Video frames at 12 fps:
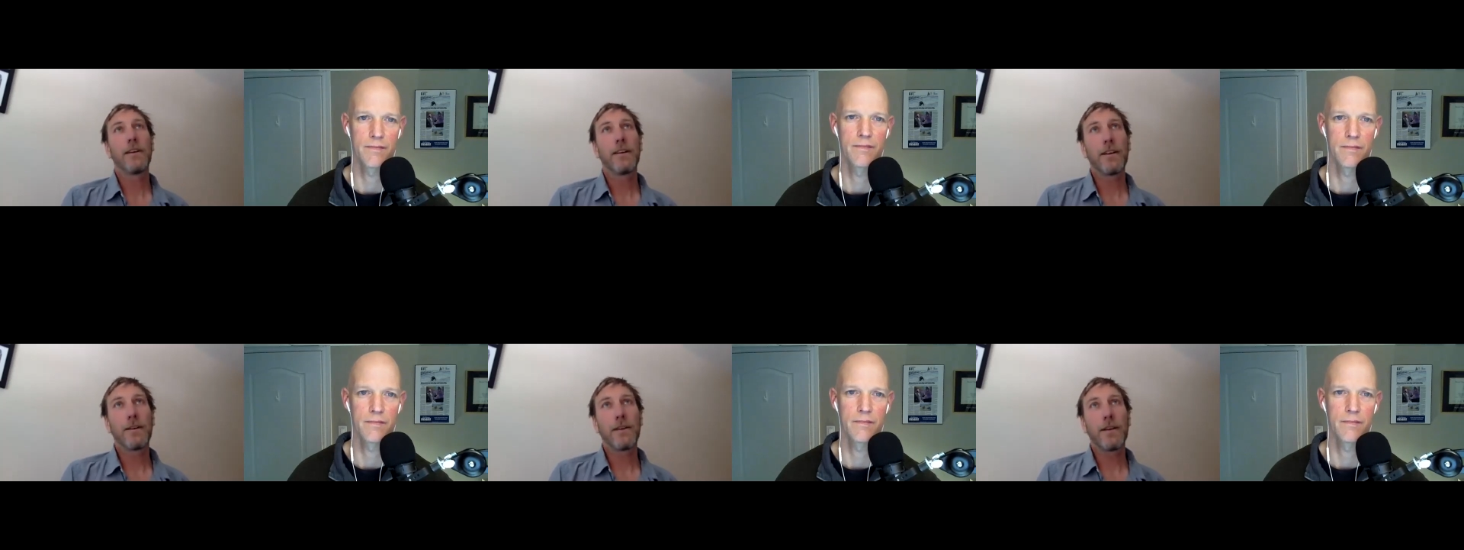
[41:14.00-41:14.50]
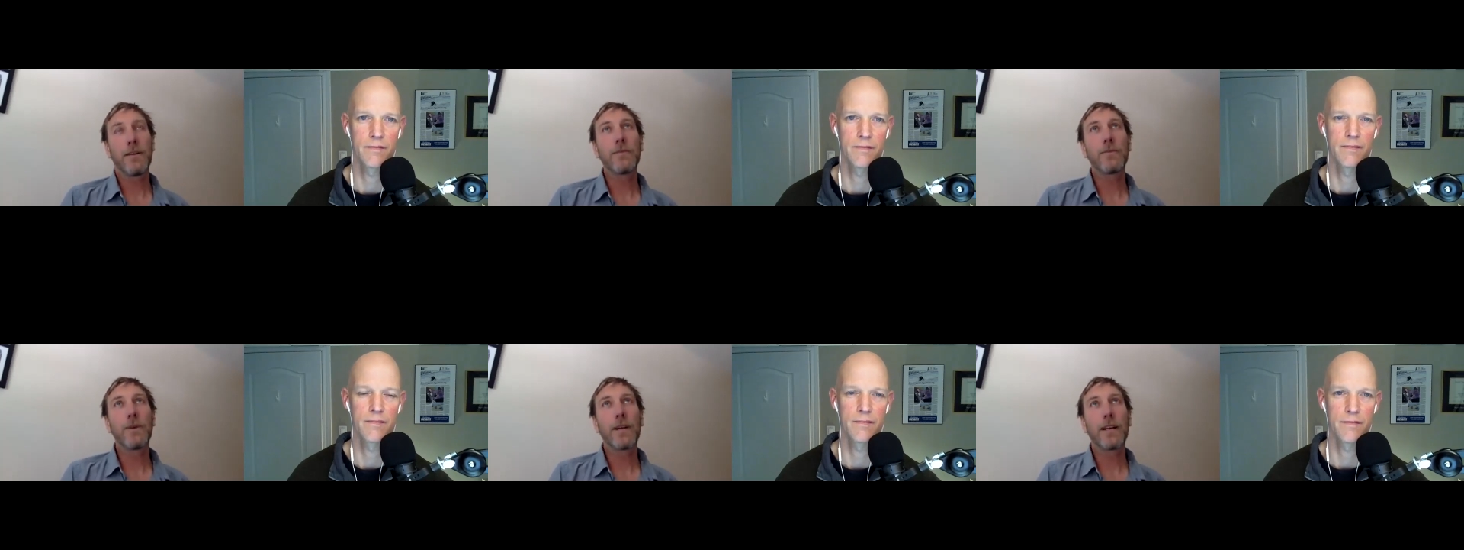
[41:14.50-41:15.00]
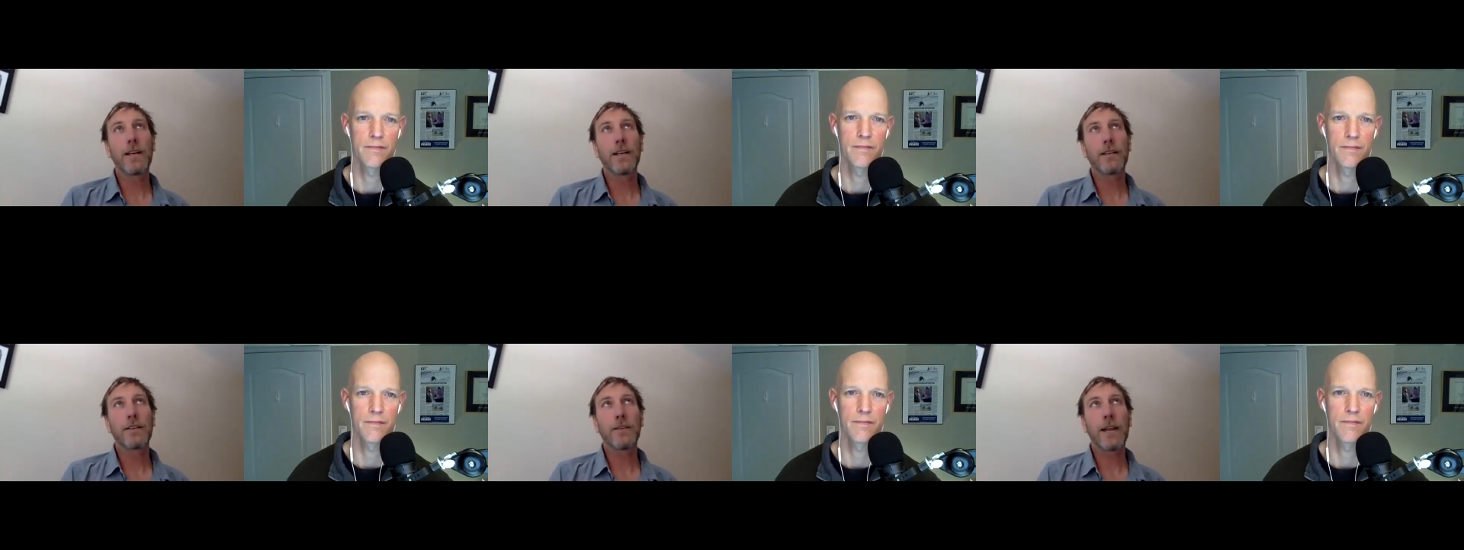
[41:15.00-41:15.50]
Speaker 1: you know i mean what a
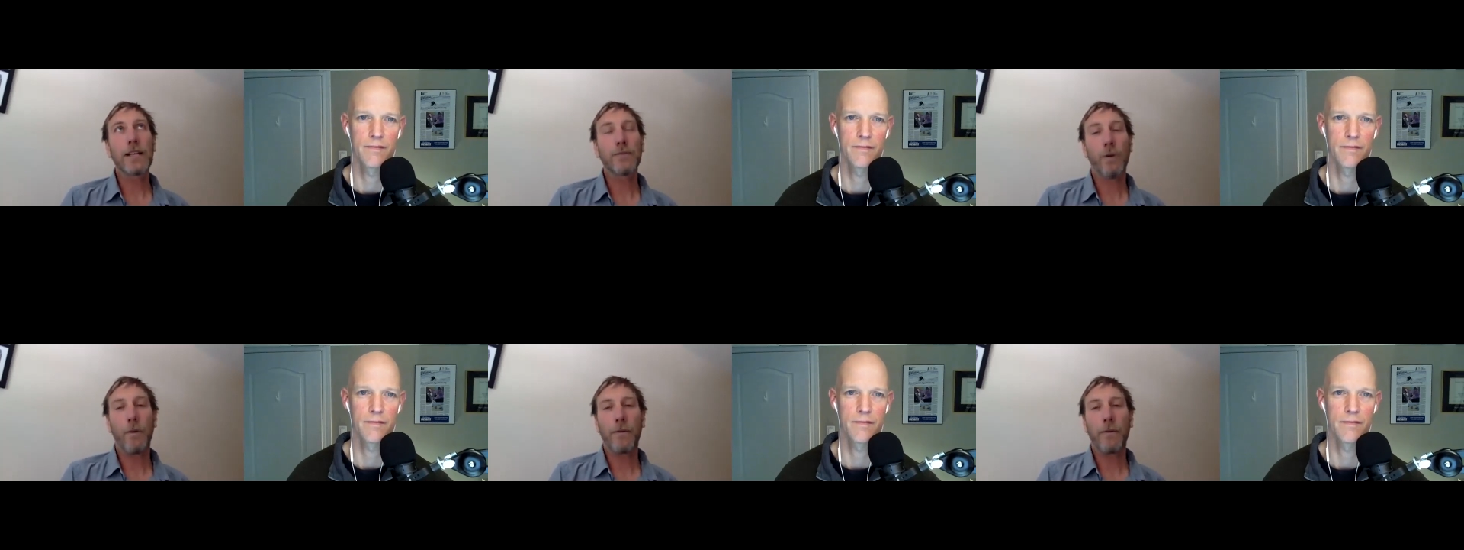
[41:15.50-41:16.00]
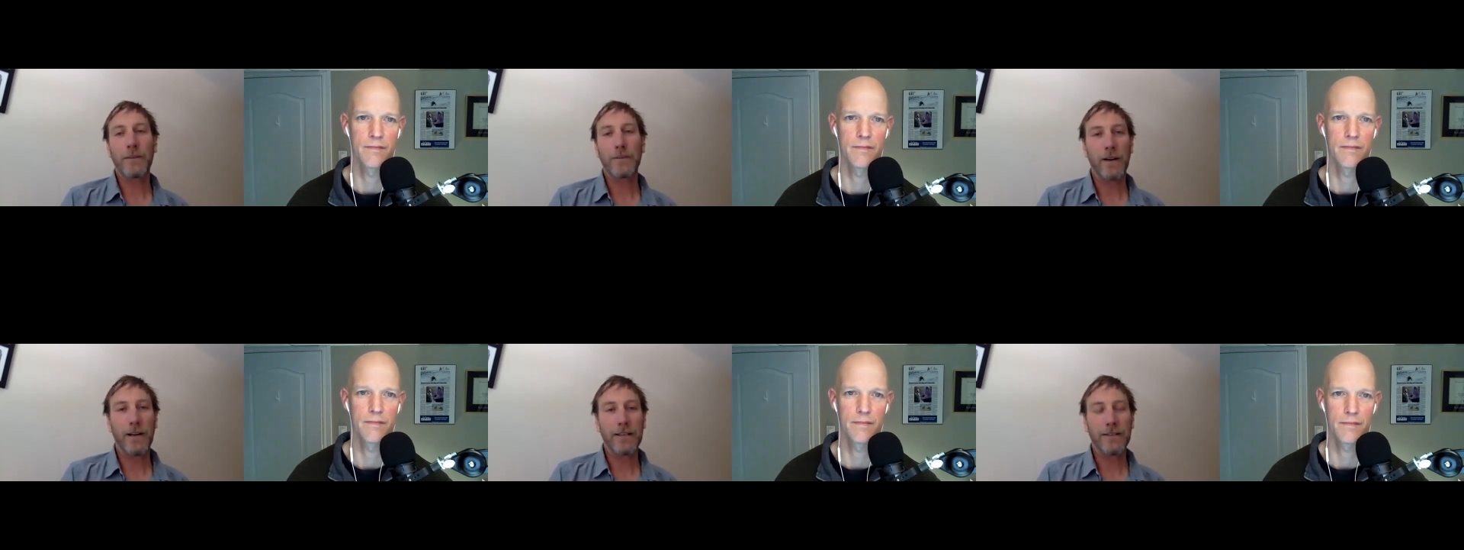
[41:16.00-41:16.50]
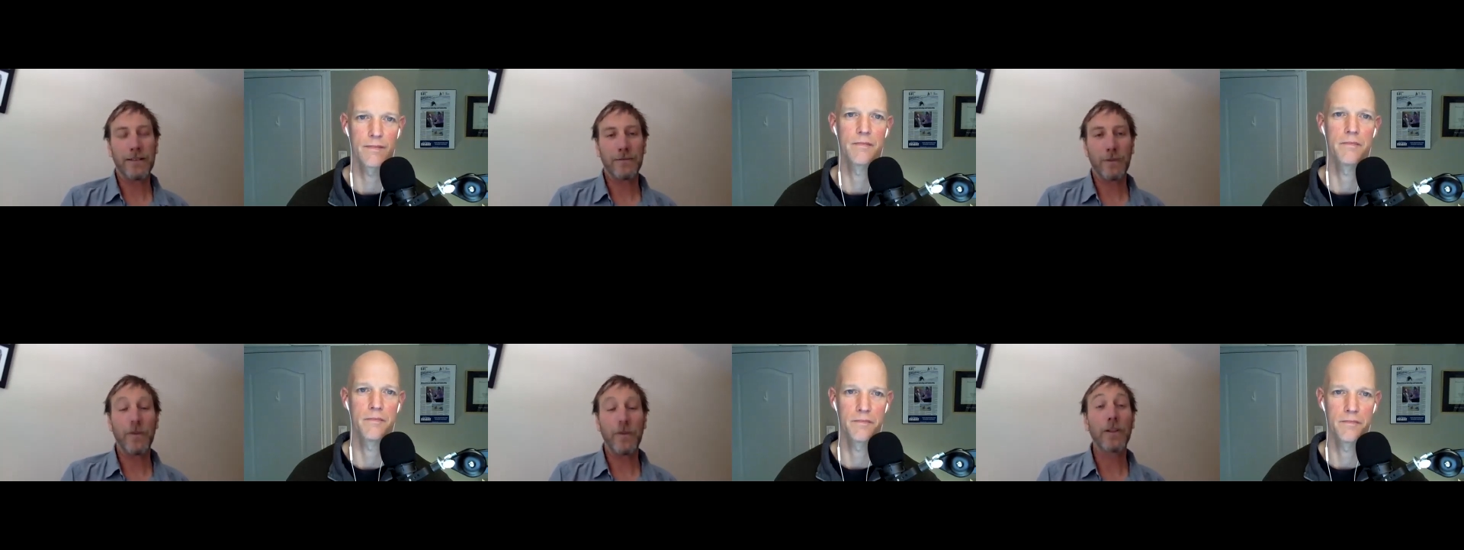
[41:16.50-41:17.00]
transformative experience
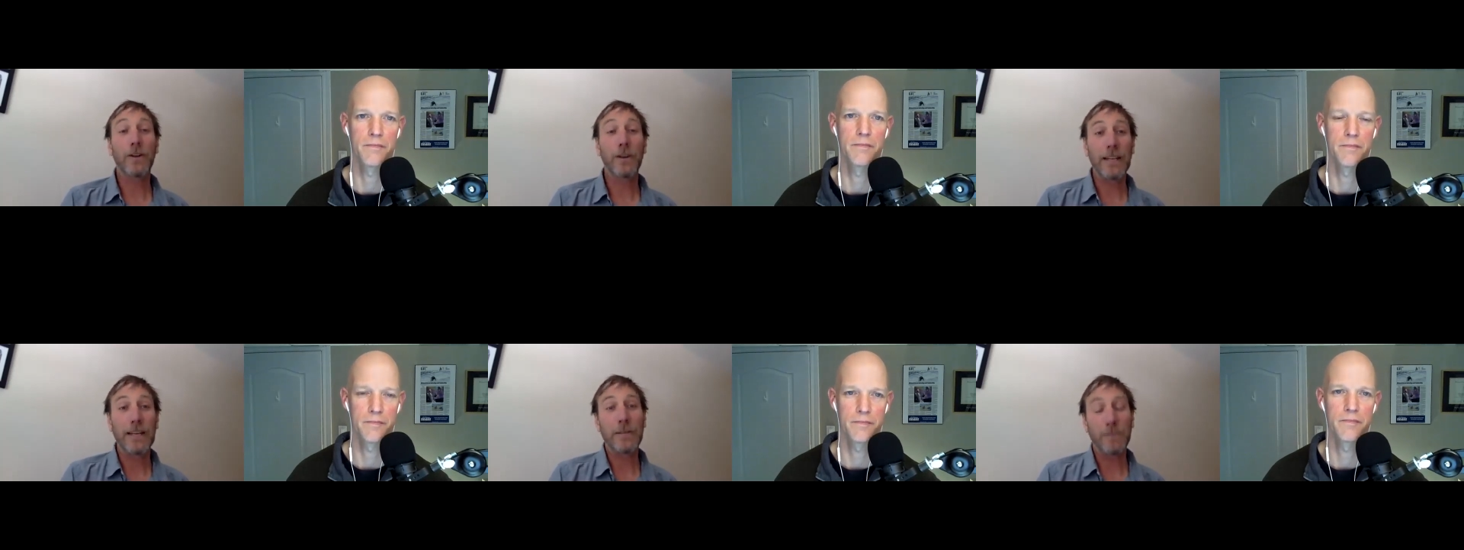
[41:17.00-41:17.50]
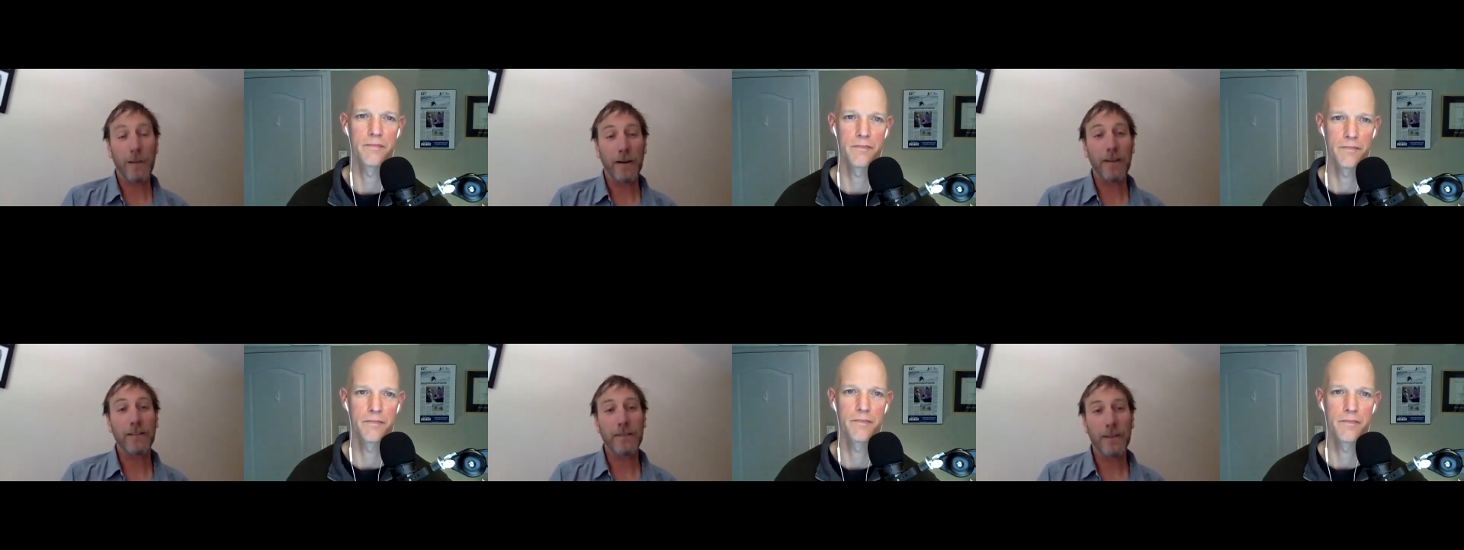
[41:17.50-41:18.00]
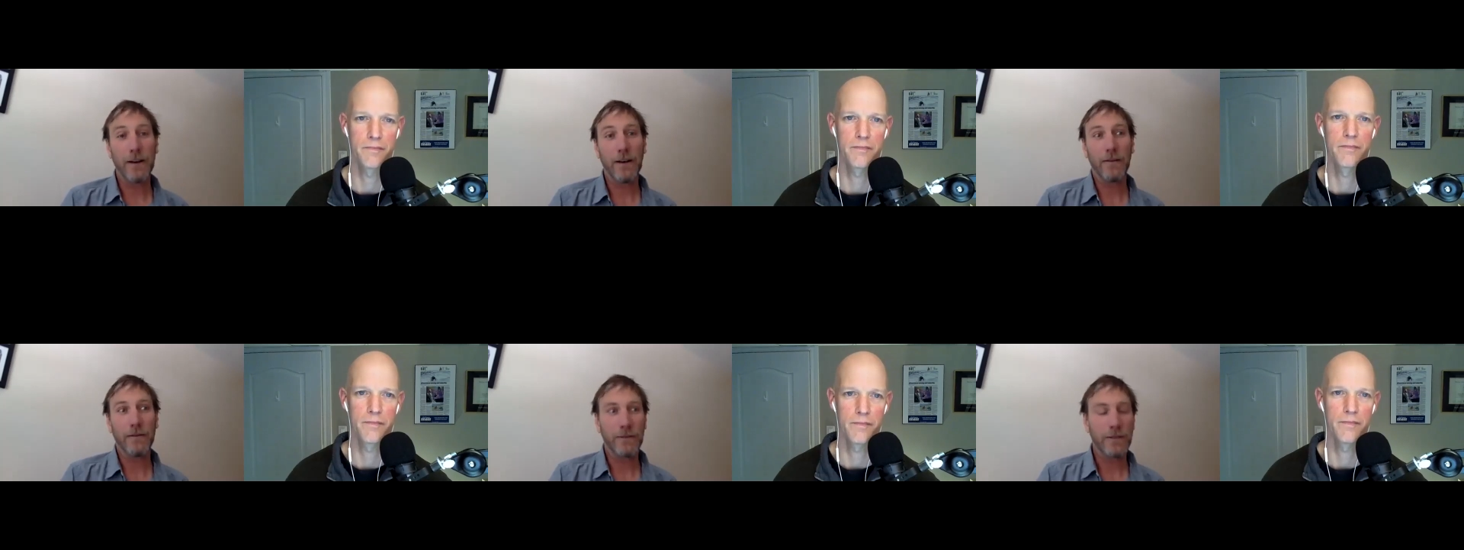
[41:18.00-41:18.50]
from mm-hmm. a learning experience
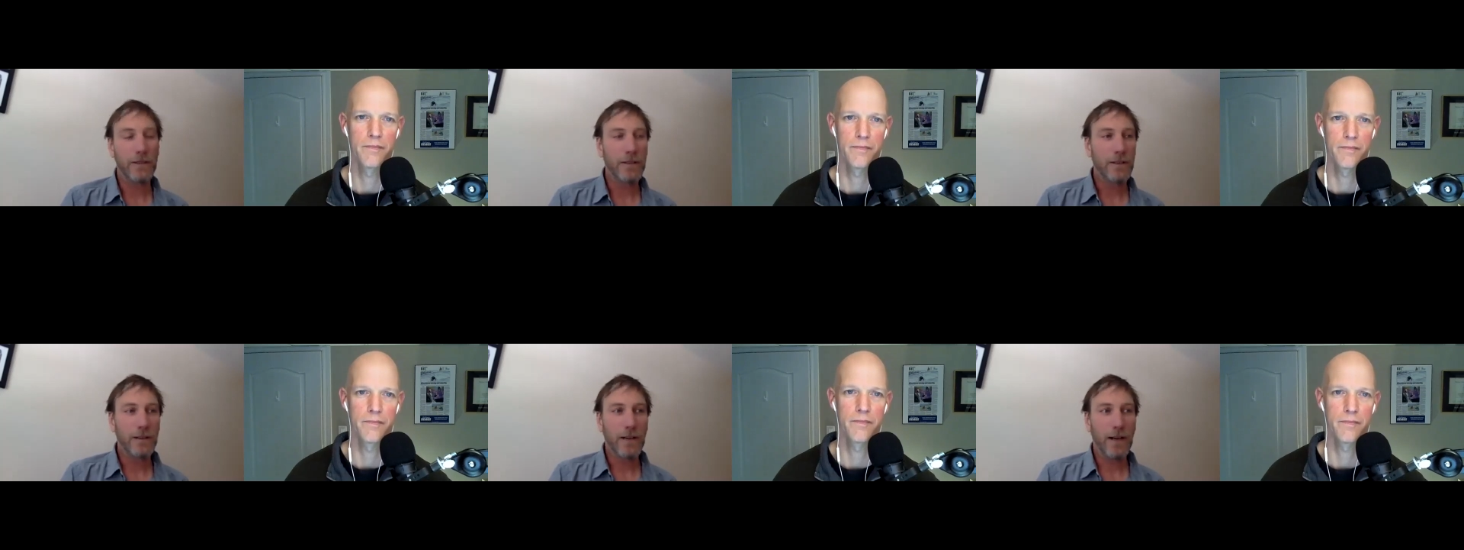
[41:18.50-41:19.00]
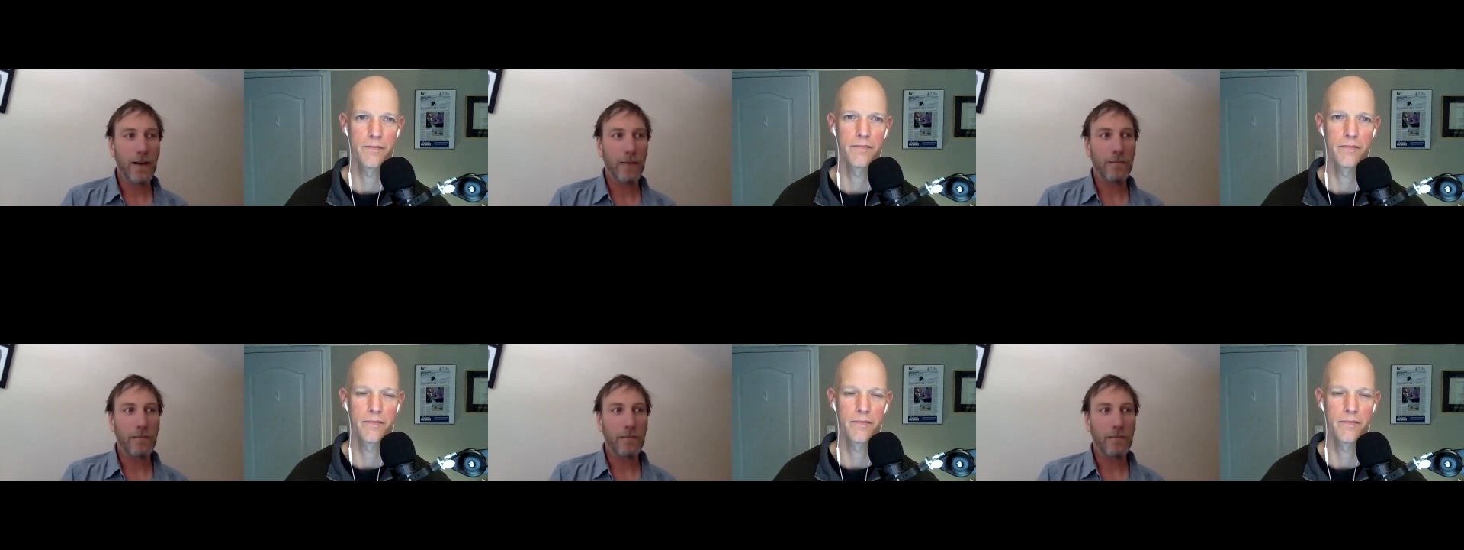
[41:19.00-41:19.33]
of um,